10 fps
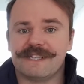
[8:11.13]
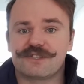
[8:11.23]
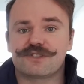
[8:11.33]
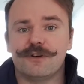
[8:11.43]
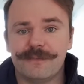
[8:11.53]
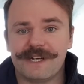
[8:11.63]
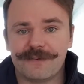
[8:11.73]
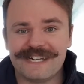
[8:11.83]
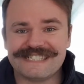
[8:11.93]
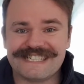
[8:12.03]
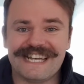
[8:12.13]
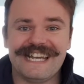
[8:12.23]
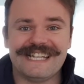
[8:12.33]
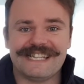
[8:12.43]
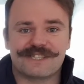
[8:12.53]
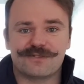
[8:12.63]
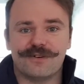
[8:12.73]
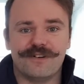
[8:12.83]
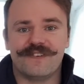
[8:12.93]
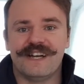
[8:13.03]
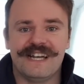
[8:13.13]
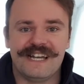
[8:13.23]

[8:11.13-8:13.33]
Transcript: There's so many ways to hit this sort of